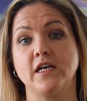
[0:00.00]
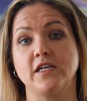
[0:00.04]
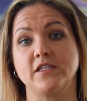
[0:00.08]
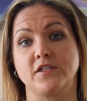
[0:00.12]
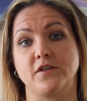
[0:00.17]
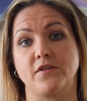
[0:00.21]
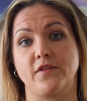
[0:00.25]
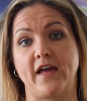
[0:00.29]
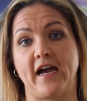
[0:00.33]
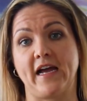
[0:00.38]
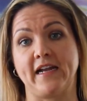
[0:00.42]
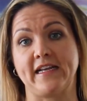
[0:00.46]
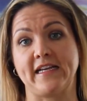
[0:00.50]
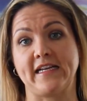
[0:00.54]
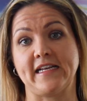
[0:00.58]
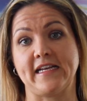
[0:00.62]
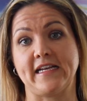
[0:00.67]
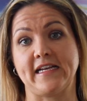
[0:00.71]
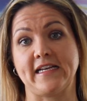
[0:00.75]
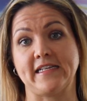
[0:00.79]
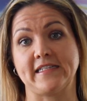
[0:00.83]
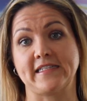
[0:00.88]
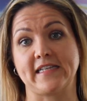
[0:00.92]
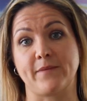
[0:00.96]
So that
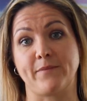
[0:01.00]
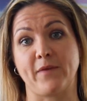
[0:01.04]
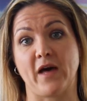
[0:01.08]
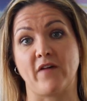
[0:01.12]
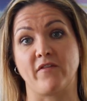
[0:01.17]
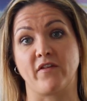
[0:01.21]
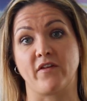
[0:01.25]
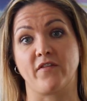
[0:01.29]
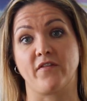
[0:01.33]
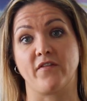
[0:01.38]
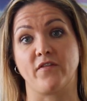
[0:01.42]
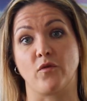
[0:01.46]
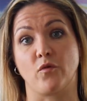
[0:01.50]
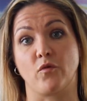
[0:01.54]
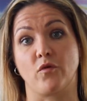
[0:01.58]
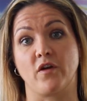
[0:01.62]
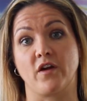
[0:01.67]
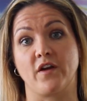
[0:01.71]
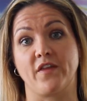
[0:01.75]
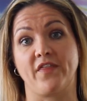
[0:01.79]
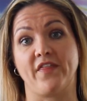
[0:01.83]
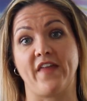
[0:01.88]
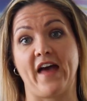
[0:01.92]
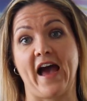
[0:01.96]
is a pelvic
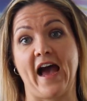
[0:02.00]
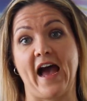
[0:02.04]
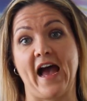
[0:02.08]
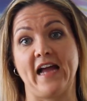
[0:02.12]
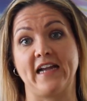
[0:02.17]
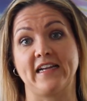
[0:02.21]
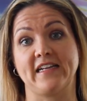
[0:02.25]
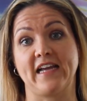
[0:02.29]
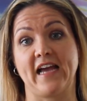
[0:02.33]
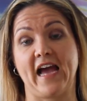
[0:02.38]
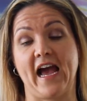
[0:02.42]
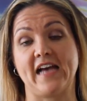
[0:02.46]
floor that